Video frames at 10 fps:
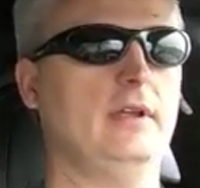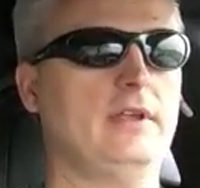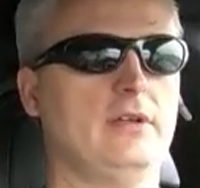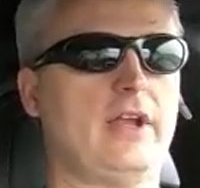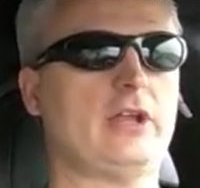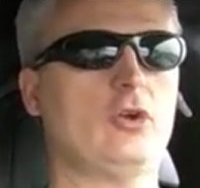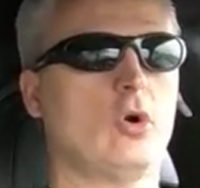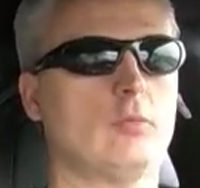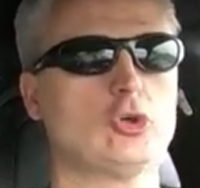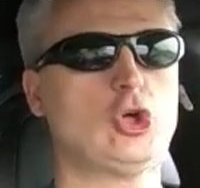you know like a
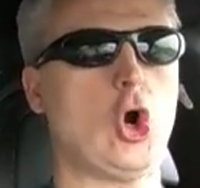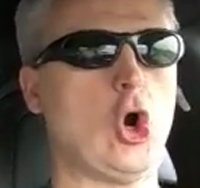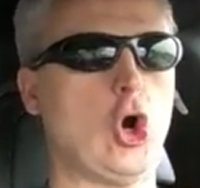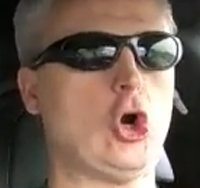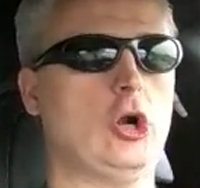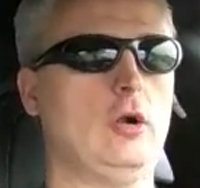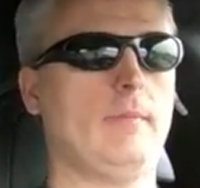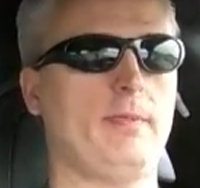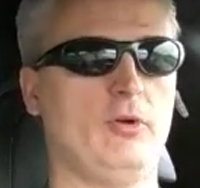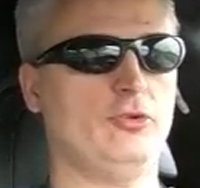normal car
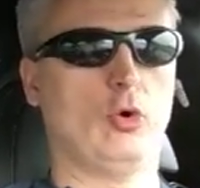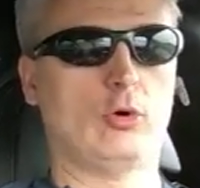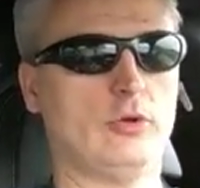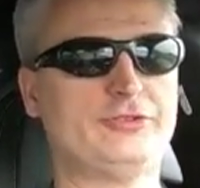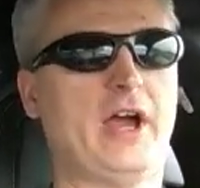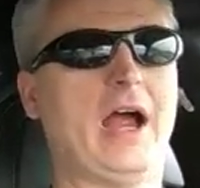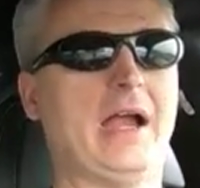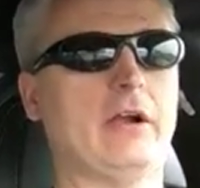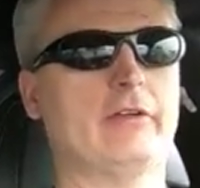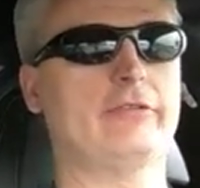with normal
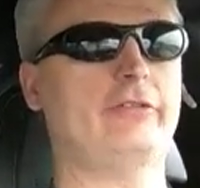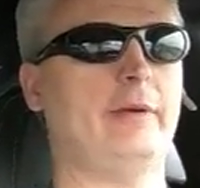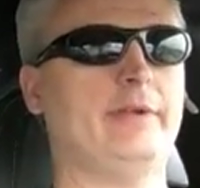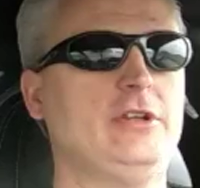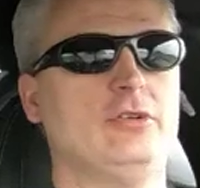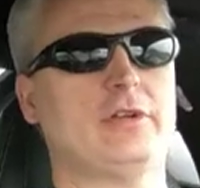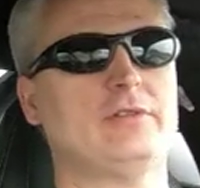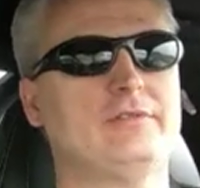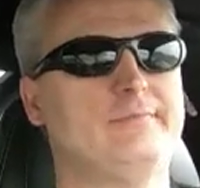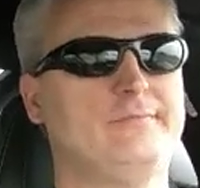tires, I mean, you
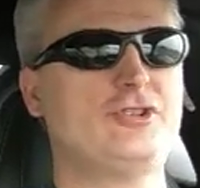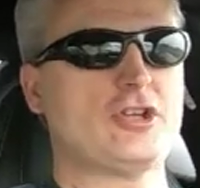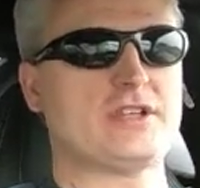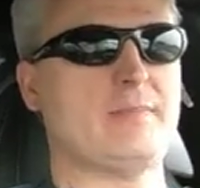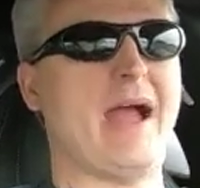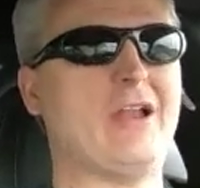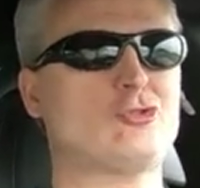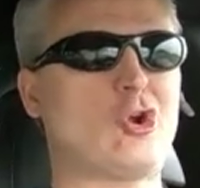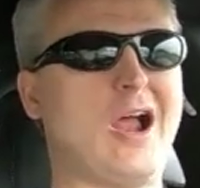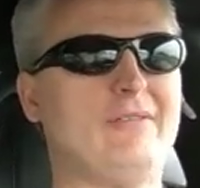can just
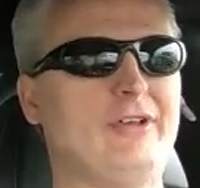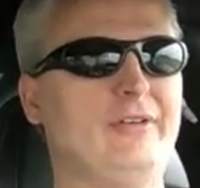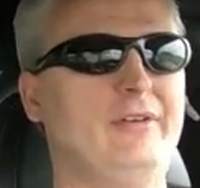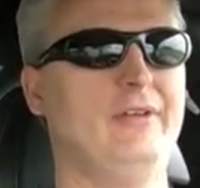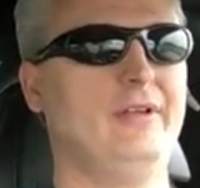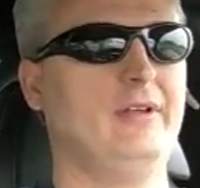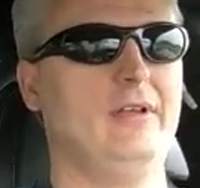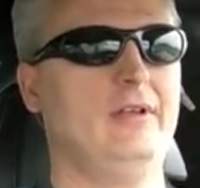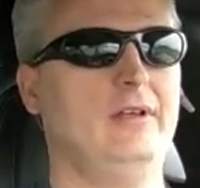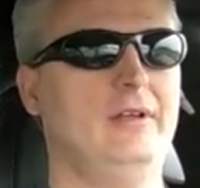about drive it,
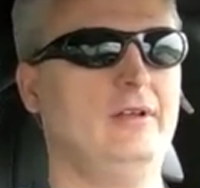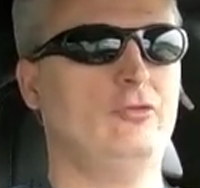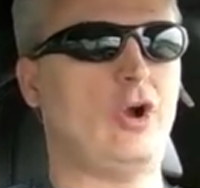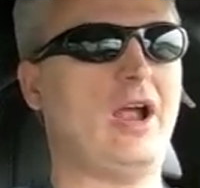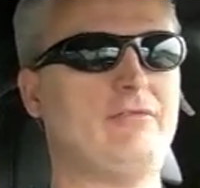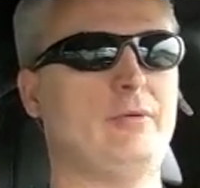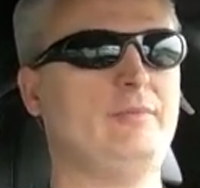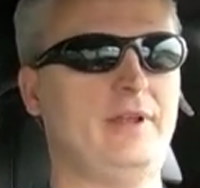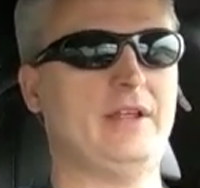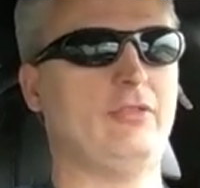drive
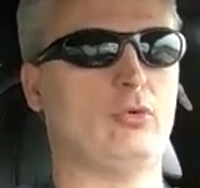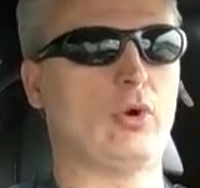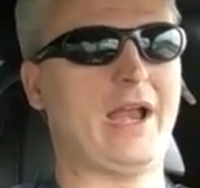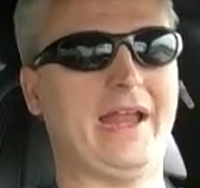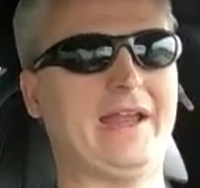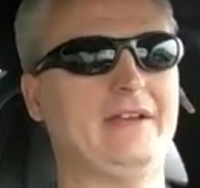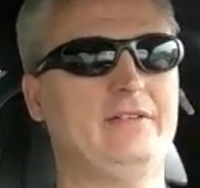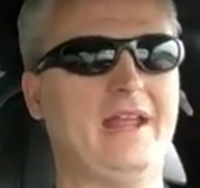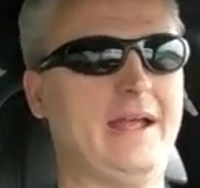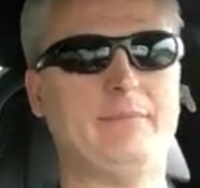them in the
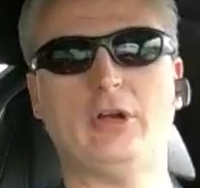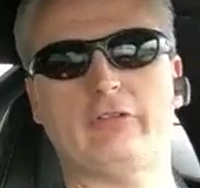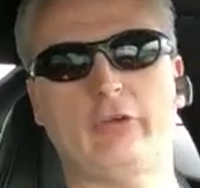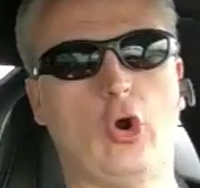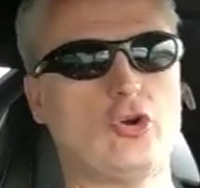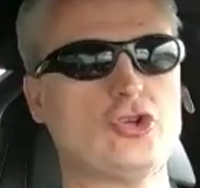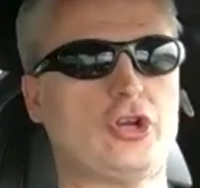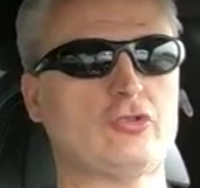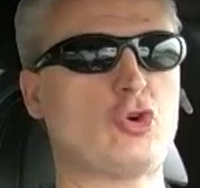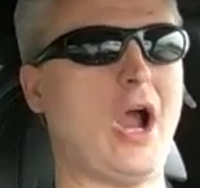rain damn near as hard as you
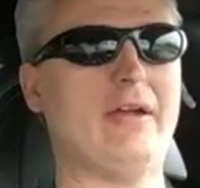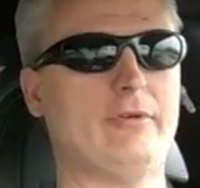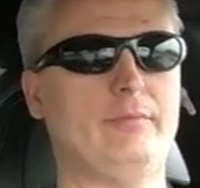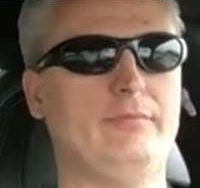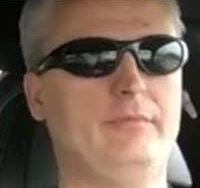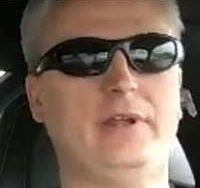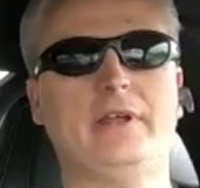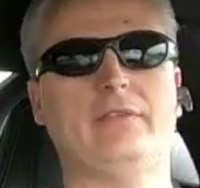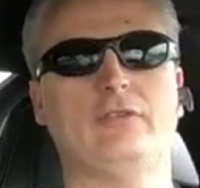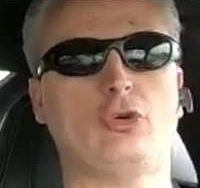can drive them
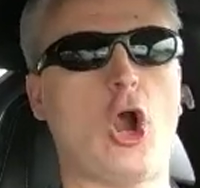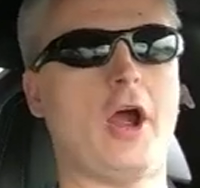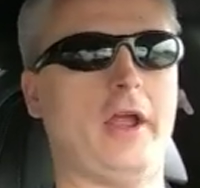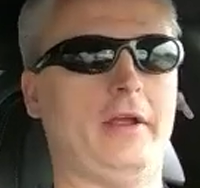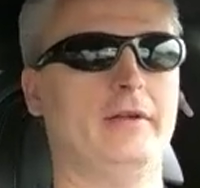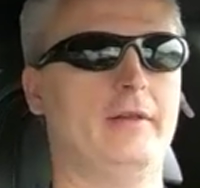in the dry.